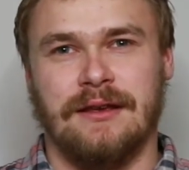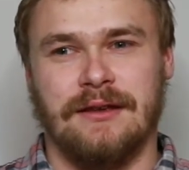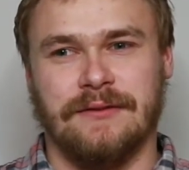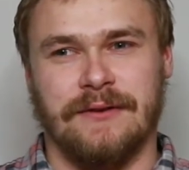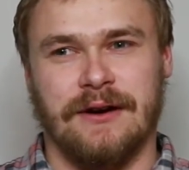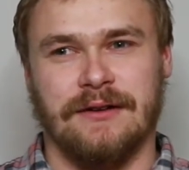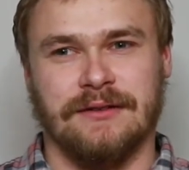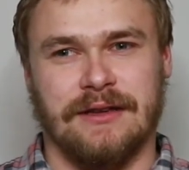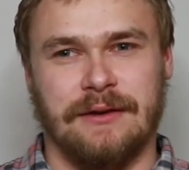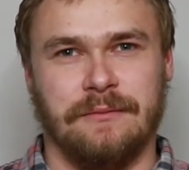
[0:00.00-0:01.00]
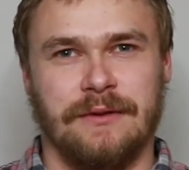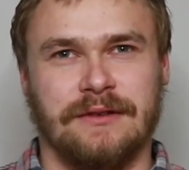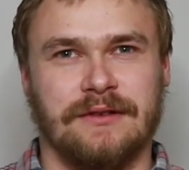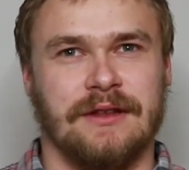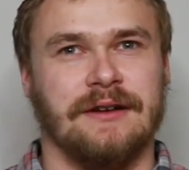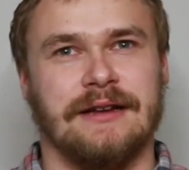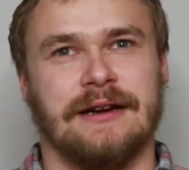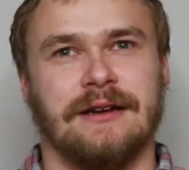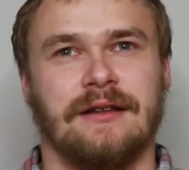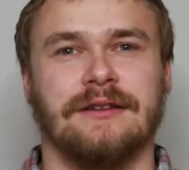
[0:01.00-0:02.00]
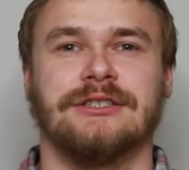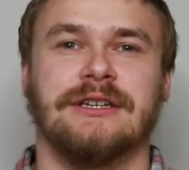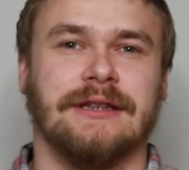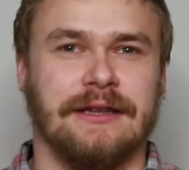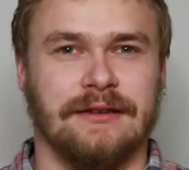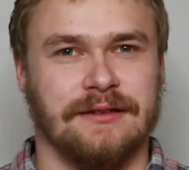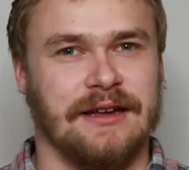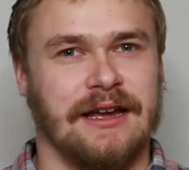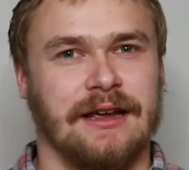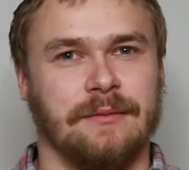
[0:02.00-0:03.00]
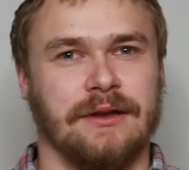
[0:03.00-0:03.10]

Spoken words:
as far as like this is their technology at this time